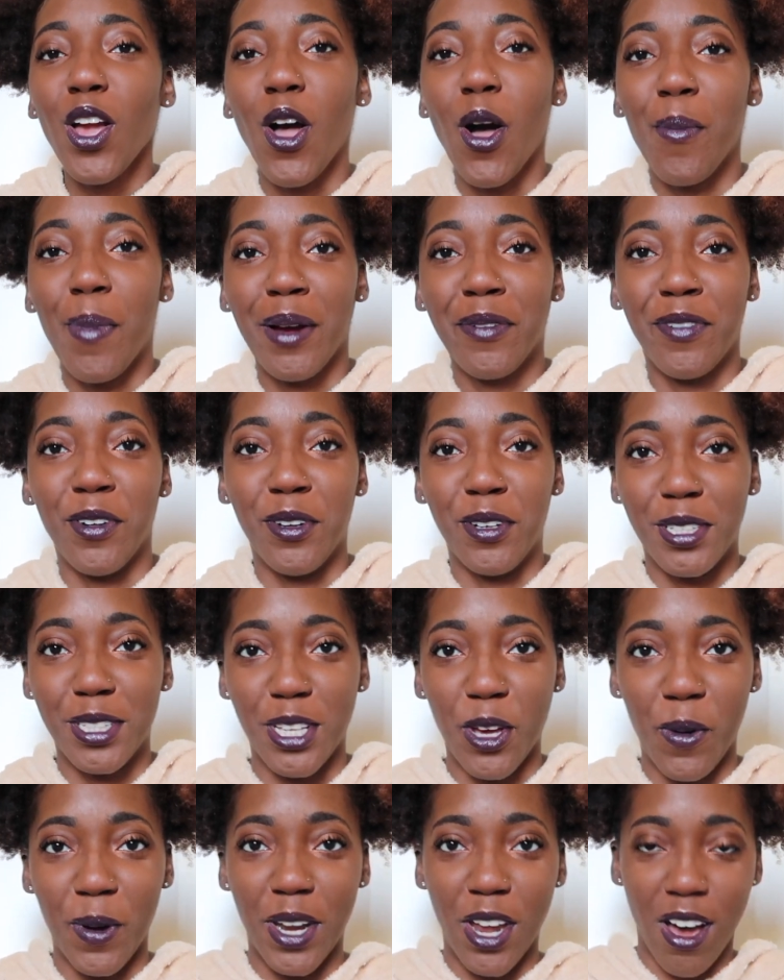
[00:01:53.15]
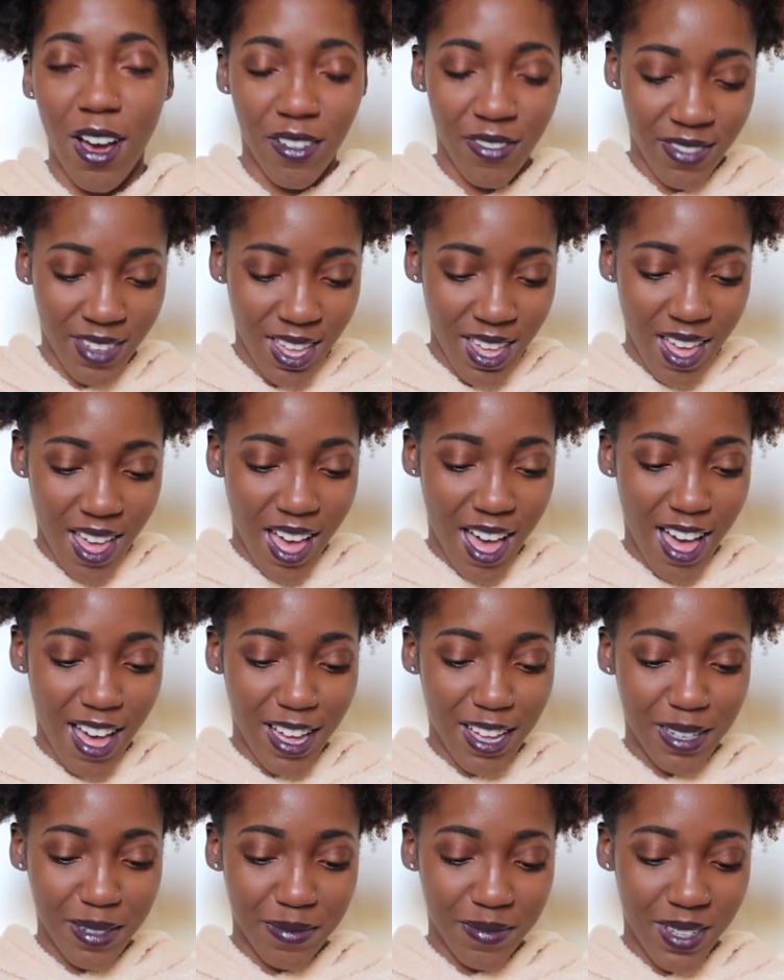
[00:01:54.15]
Oh, my phone is going off.
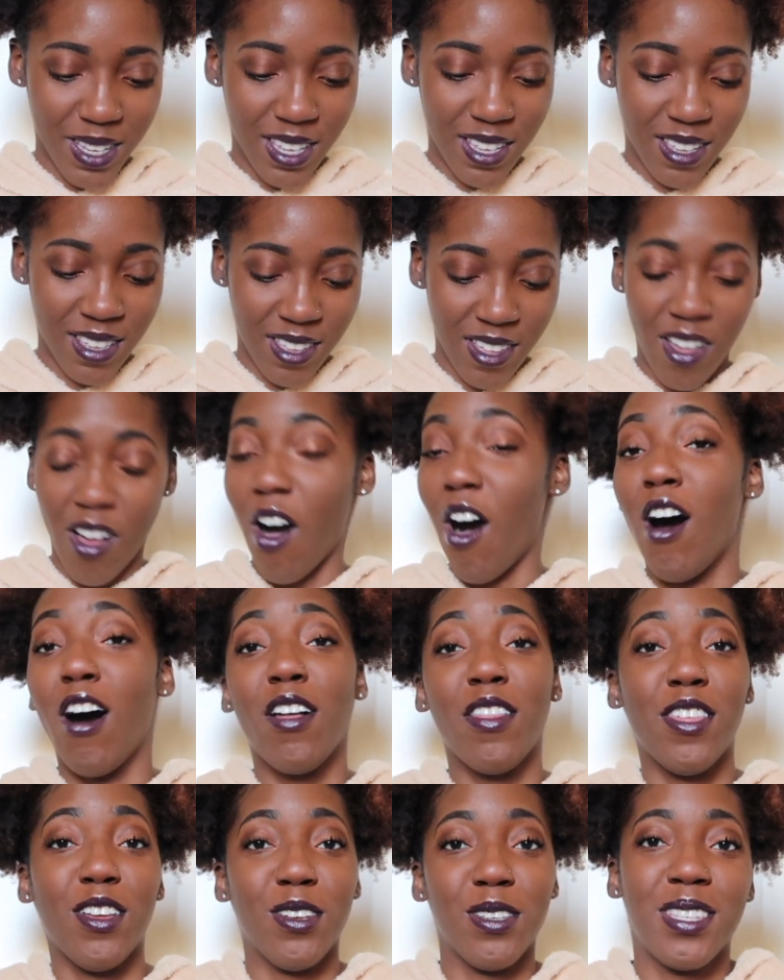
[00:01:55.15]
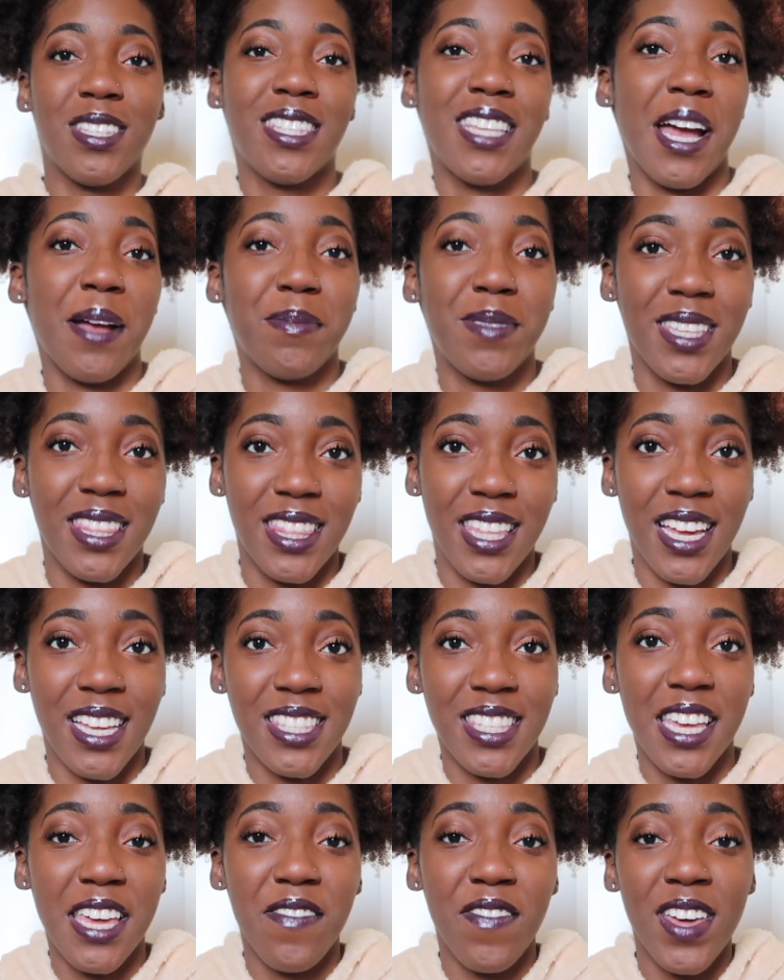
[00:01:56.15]
All of those types of things.
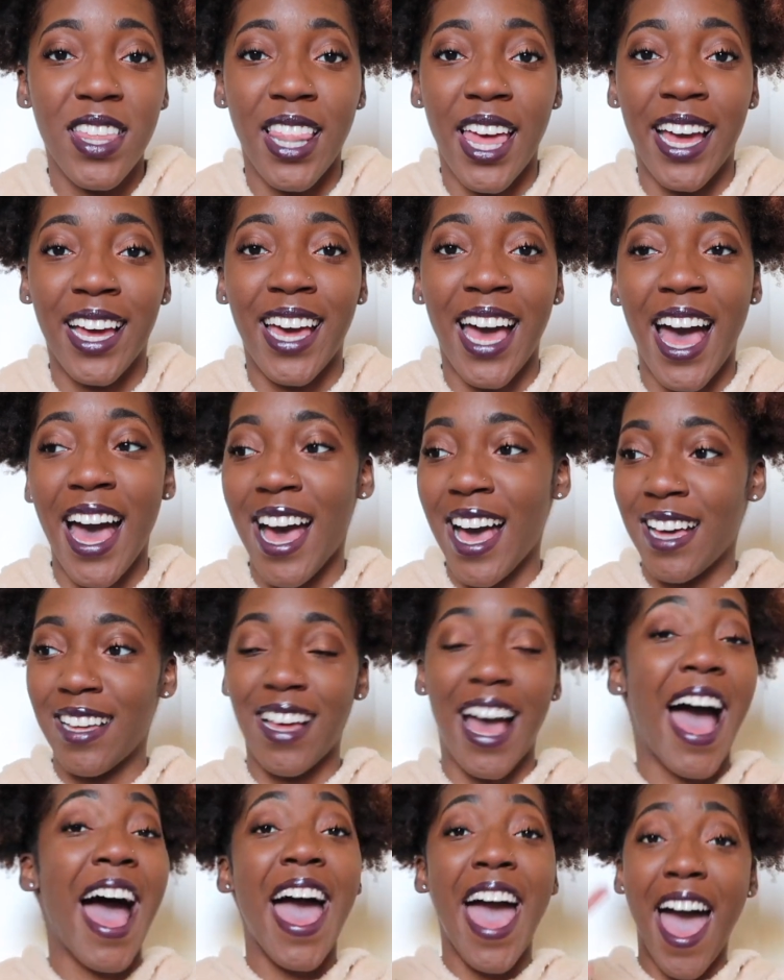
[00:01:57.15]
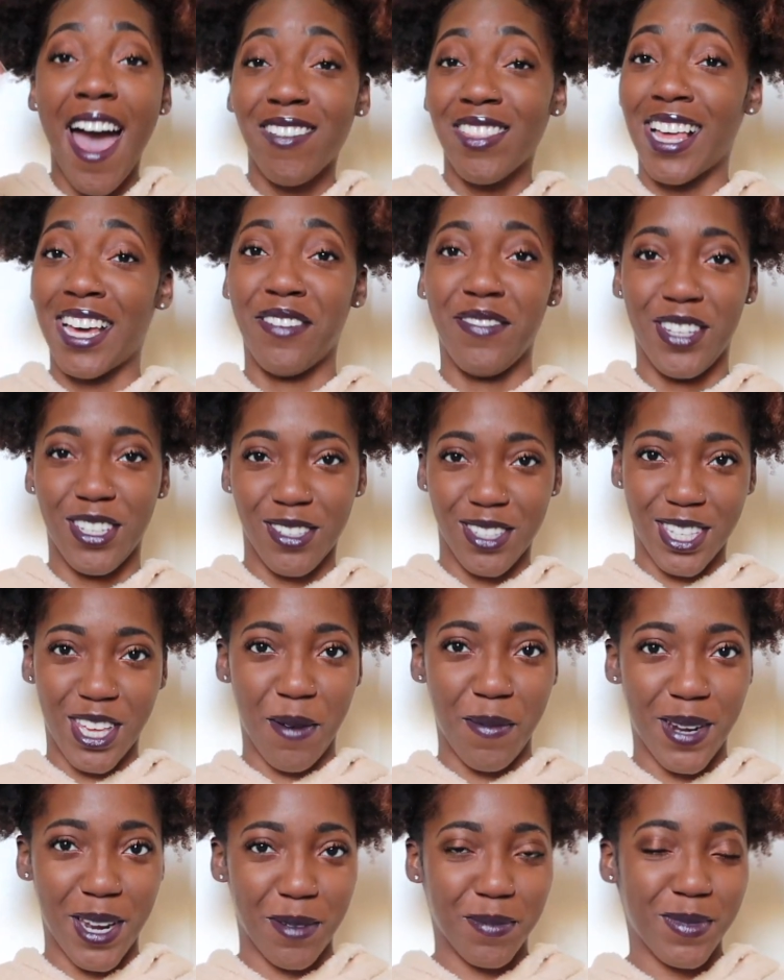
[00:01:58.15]
Even like I have a lot of videos
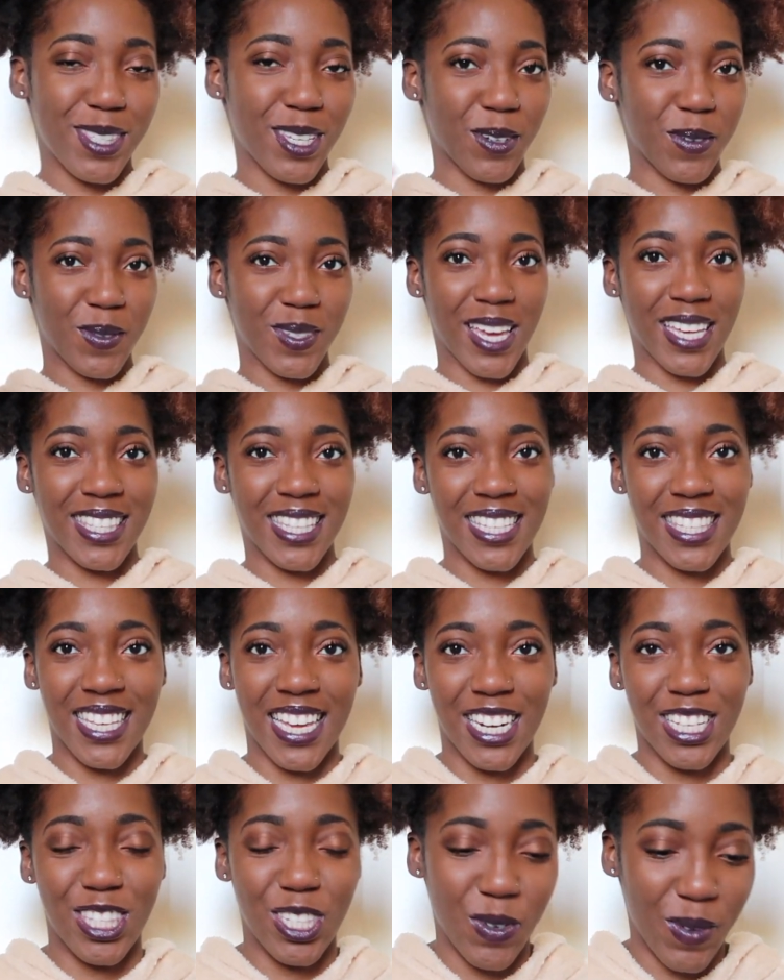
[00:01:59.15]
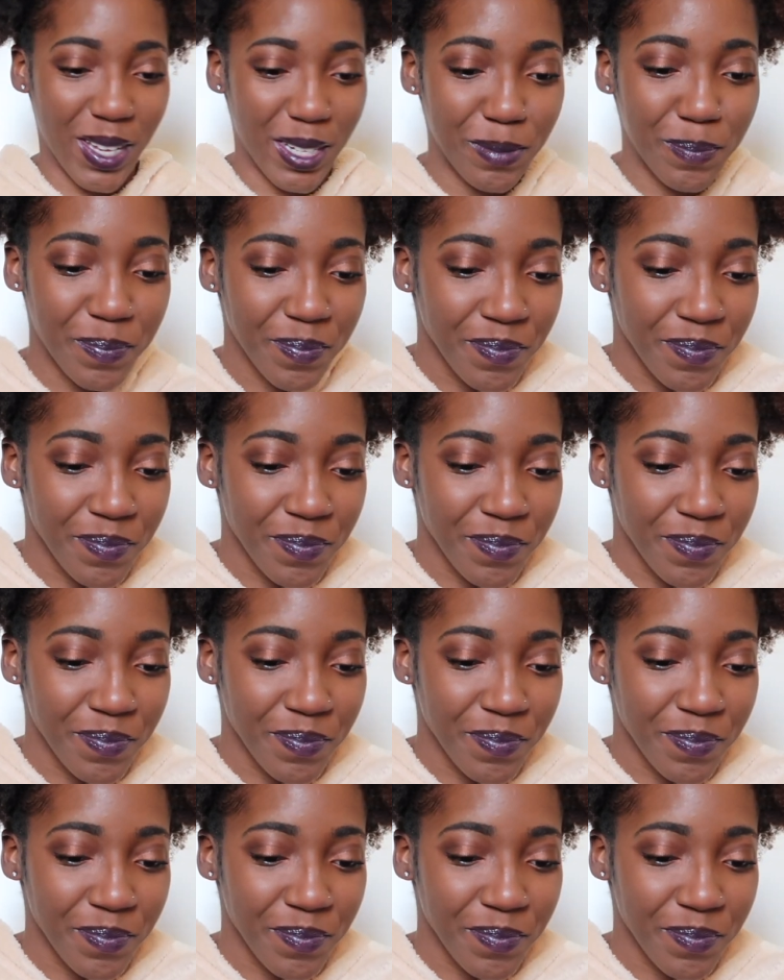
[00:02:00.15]
coming up, so yes, let's get into it.